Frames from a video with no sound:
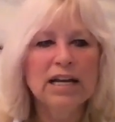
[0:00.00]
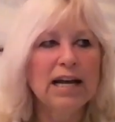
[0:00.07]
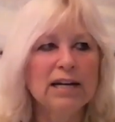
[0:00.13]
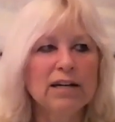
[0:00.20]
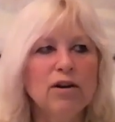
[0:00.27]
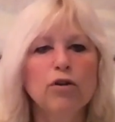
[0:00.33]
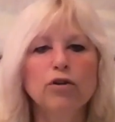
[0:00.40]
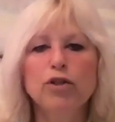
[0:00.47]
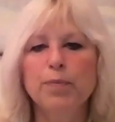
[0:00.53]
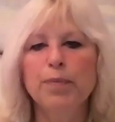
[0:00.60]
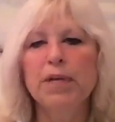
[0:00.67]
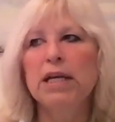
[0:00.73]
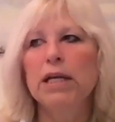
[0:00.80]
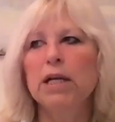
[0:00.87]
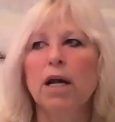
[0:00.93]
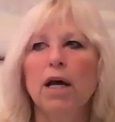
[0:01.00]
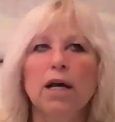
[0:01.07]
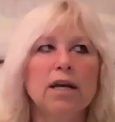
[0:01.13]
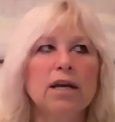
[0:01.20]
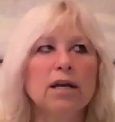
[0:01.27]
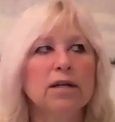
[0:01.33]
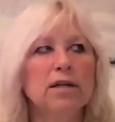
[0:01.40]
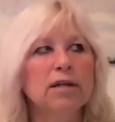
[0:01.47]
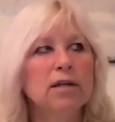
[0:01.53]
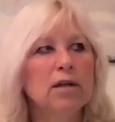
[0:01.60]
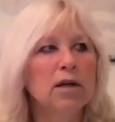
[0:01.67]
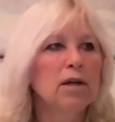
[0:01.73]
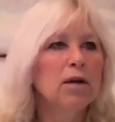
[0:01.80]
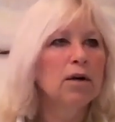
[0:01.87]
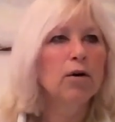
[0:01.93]
and not be like,
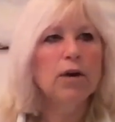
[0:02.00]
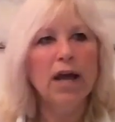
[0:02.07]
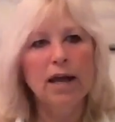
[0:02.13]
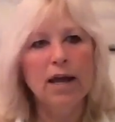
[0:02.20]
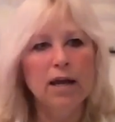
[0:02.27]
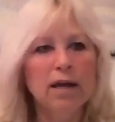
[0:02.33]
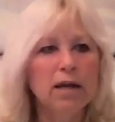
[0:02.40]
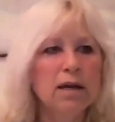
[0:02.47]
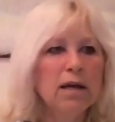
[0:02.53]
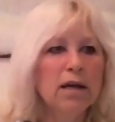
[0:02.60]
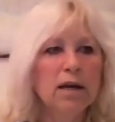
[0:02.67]
okay,